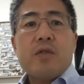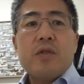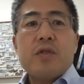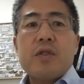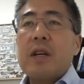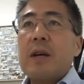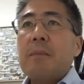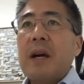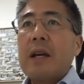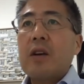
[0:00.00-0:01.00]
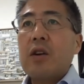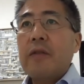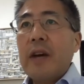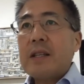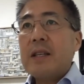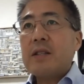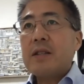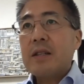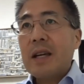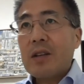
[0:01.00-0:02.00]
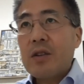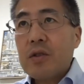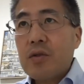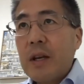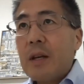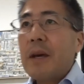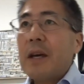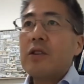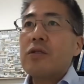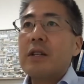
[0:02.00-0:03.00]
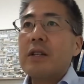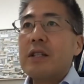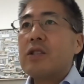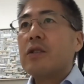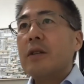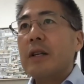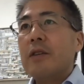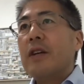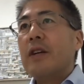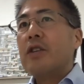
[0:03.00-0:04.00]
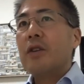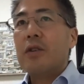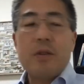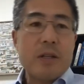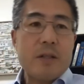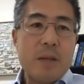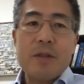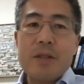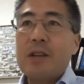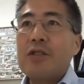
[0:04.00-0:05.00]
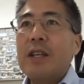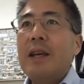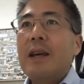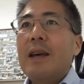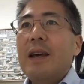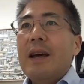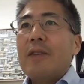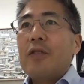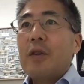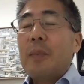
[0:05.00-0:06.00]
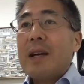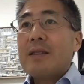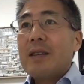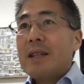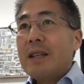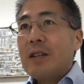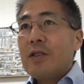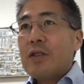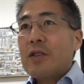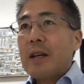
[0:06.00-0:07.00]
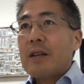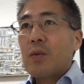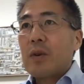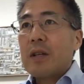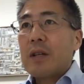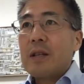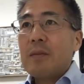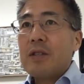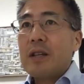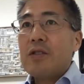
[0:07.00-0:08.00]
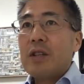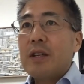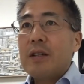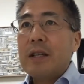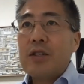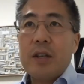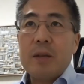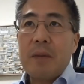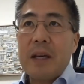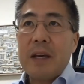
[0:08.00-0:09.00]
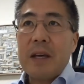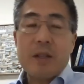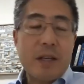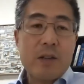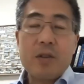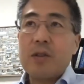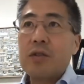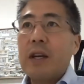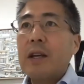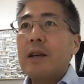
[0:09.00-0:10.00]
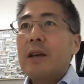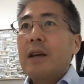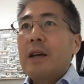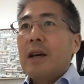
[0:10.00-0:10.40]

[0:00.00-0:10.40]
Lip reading: Introduce Mike Kovacs. He's the technical training manager and digital innovation owner at Siemens Energy. For the past 19 years, Mike has worked at Siemens Energy, teaching and managing technical training.